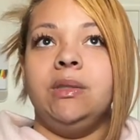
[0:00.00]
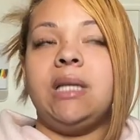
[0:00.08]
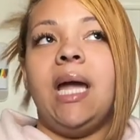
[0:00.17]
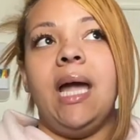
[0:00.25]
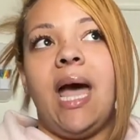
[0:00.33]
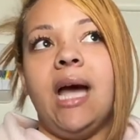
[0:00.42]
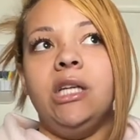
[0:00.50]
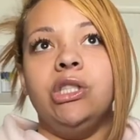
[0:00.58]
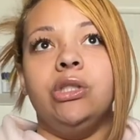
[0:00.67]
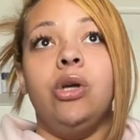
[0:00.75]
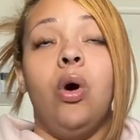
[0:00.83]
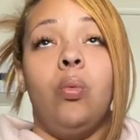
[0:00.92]
Take
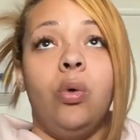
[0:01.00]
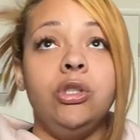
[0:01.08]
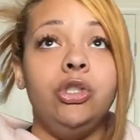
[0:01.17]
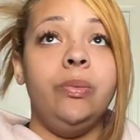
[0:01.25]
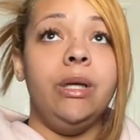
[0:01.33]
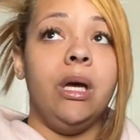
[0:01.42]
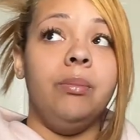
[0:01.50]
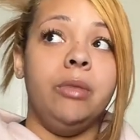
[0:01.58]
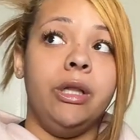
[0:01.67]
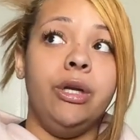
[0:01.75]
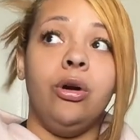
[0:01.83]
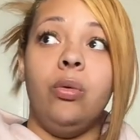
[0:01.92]
action. Once you
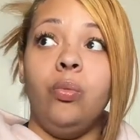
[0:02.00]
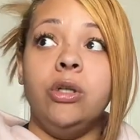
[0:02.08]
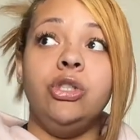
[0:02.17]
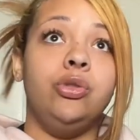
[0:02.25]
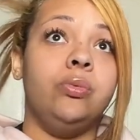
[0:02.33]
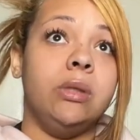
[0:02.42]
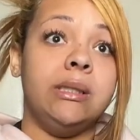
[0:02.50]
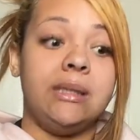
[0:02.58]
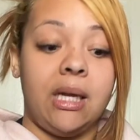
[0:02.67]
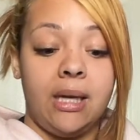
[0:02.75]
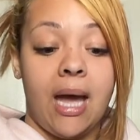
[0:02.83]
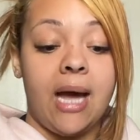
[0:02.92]
become clear on what you
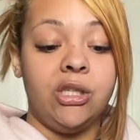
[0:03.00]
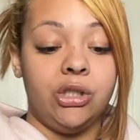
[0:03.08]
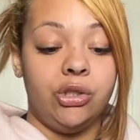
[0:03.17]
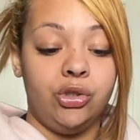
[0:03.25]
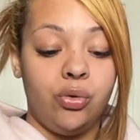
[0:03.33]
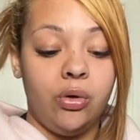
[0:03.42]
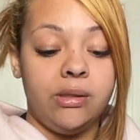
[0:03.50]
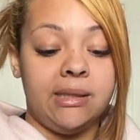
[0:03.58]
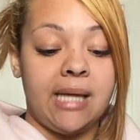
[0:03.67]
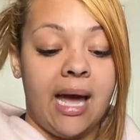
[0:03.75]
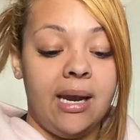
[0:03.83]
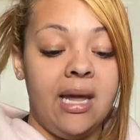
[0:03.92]
want, take actions
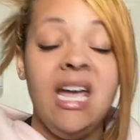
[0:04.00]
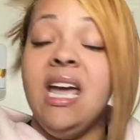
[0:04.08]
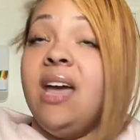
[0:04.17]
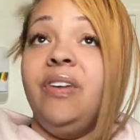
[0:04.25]
towards that.